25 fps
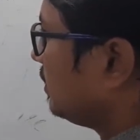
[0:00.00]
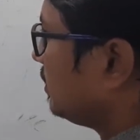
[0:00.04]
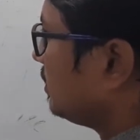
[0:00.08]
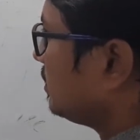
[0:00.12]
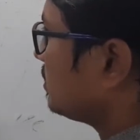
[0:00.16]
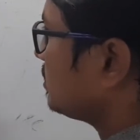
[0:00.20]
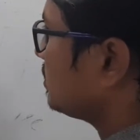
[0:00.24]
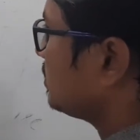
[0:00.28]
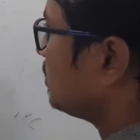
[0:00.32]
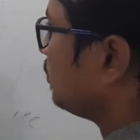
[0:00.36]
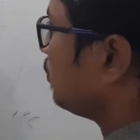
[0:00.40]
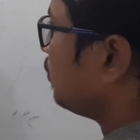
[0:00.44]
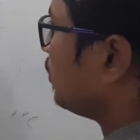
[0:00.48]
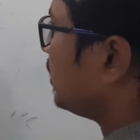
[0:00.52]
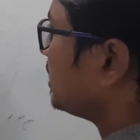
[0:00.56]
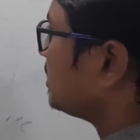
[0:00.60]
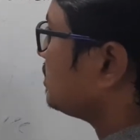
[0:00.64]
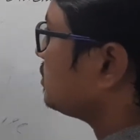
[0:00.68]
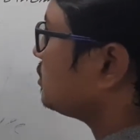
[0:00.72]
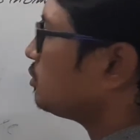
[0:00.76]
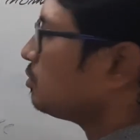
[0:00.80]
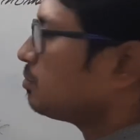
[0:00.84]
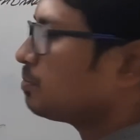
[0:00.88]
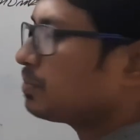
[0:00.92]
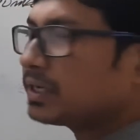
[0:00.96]
See,
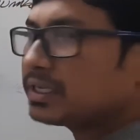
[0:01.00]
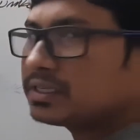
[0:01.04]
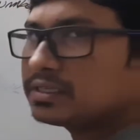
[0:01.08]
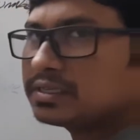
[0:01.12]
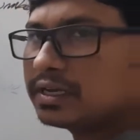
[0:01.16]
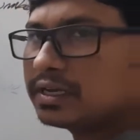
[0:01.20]
once you press